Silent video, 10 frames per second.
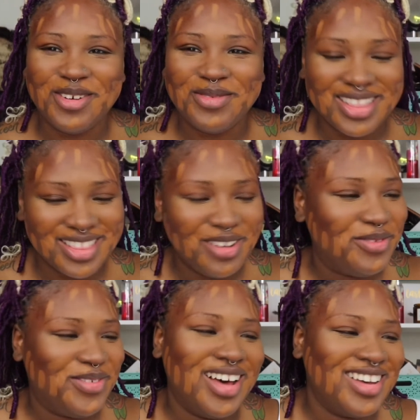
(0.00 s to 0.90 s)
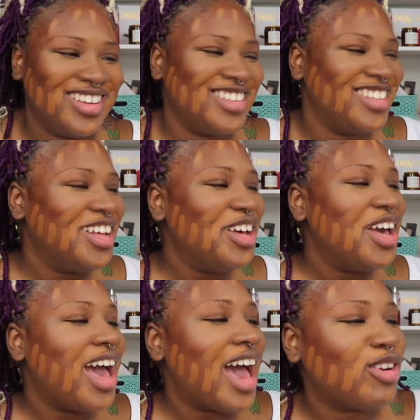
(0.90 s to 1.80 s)
what the
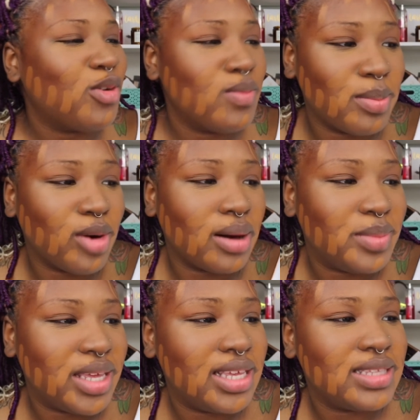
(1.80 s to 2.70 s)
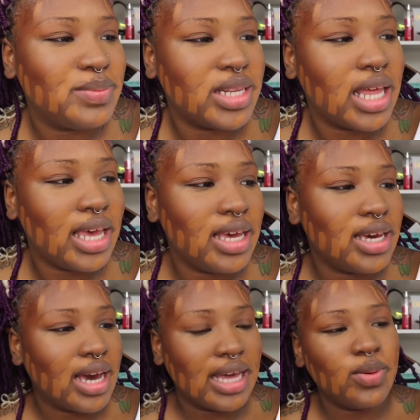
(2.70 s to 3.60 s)
I don't know what my problem is, but like
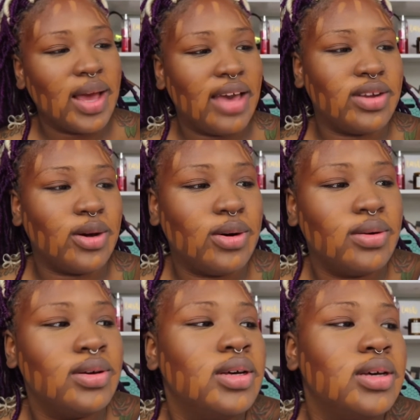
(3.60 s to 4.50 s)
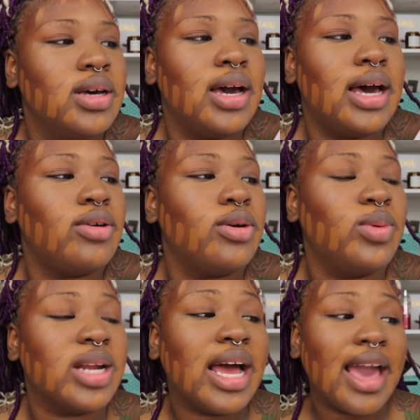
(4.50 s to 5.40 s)
I don't have it all. I don't know
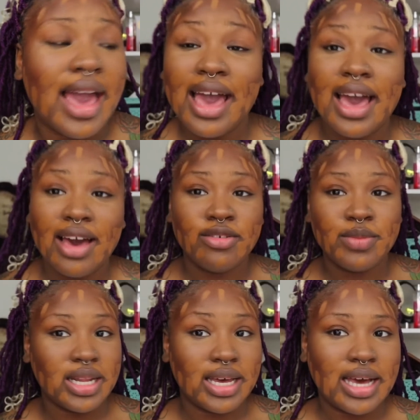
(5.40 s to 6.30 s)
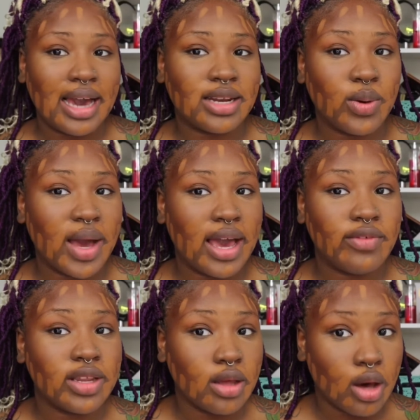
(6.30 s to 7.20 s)
what I have, but like I don't have
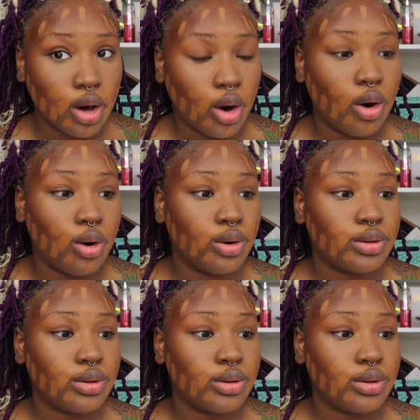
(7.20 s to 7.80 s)
it all.